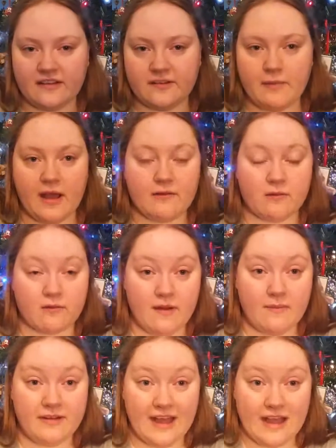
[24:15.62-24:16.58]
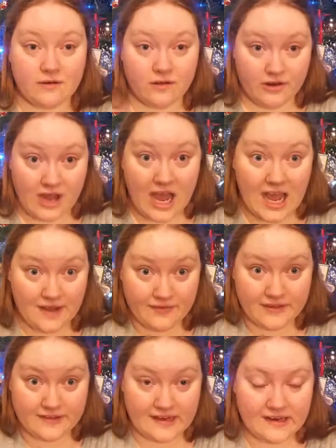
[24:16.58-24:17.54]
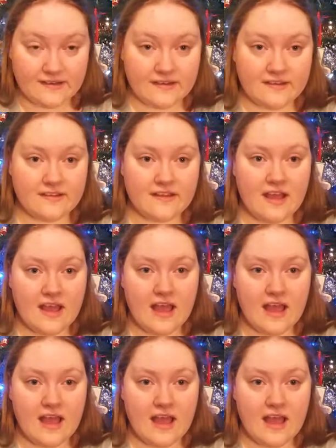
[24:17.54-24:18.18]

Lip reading: the spiral rib down on half the stitches,